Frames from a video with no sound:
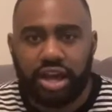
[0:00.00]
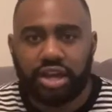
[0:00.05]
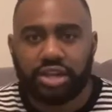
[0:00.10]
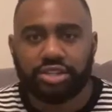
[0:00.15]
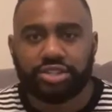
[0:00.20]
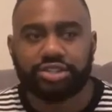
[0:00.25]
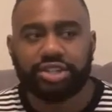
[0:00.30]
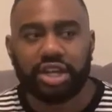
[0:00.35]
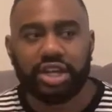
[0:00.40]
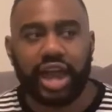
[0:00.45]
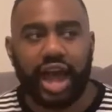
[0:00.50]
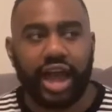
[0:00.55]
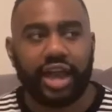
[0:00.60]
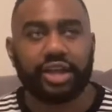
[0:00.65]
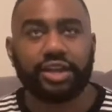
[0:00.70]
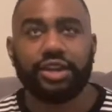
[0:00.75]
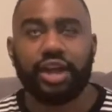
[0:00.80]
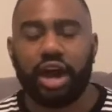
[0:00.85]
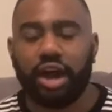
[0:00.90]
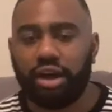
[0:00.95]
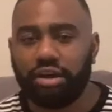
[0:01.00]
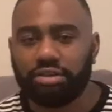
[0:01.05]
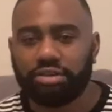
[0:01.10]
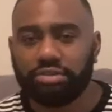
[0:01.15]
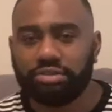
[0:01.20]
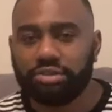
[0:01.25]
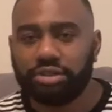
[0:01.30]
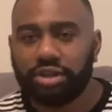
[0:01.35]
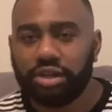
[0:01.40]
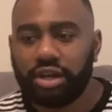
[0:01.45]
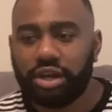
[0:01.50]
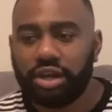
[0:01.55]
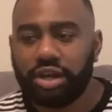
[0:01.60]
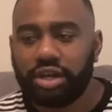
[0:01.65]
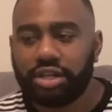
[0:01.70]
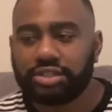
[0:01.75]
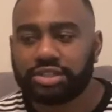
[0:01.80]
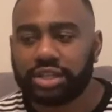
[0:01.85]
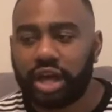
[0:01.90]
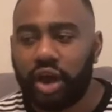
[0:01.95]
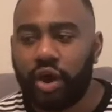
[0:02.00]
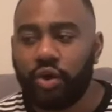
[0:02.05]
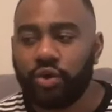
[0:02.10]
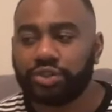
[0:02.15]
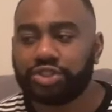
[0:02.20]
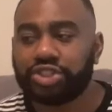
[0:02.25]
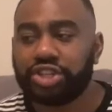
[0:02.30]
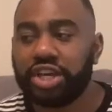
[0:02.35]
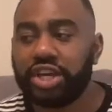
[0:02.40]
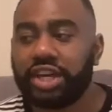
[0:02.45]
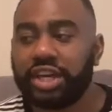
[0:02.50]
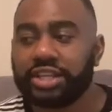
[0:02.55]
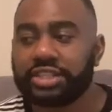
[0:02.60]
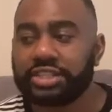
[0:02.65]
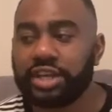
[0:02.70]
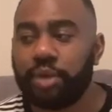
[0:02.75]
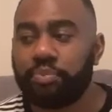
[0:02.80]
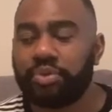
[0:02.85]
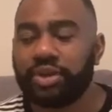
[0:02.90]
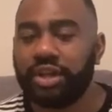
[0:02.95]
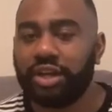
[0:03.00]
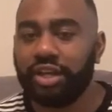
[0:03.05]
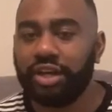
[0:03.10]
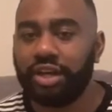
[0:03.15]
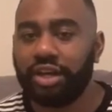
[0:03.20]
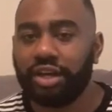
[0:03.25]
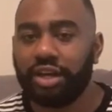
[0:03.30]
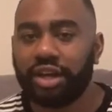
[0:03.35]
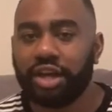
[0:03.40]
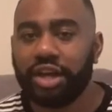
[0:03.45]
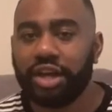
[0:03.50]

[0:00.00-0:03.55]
She like, no. So she gets up and look,